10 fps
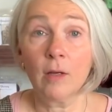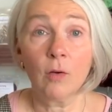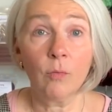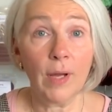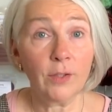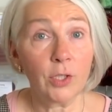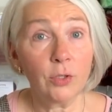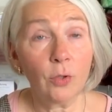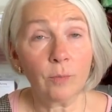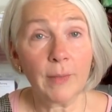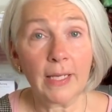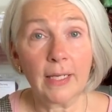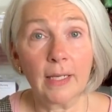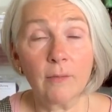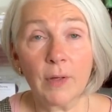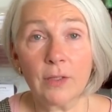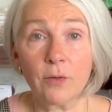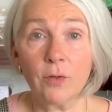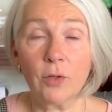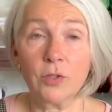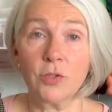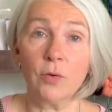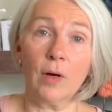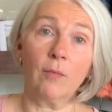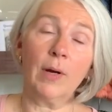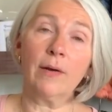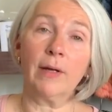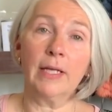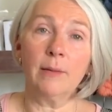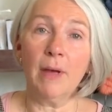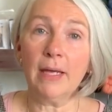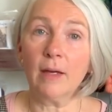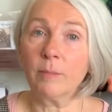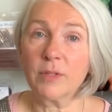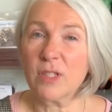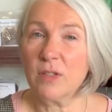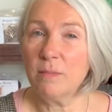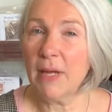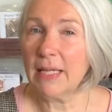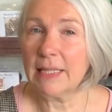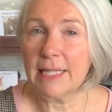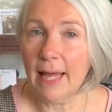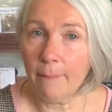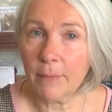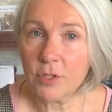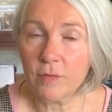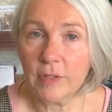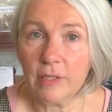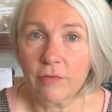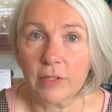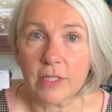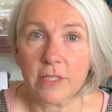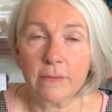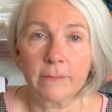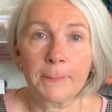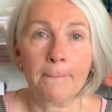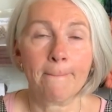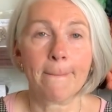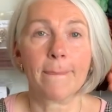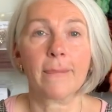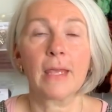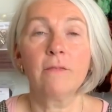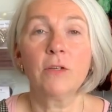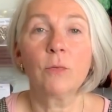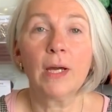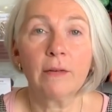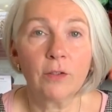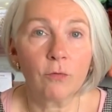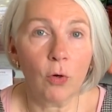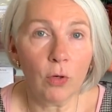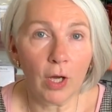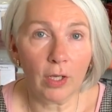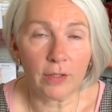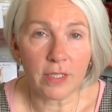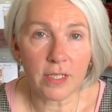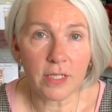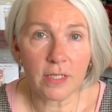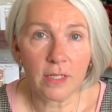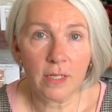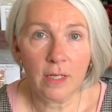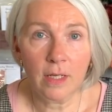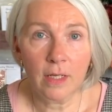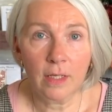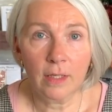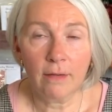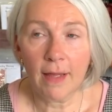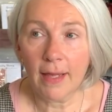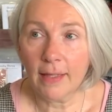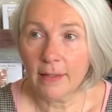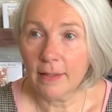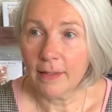Whether or not you are wearing any makeup doesn't make that much of a difference. If you're wearing the wrong colors, then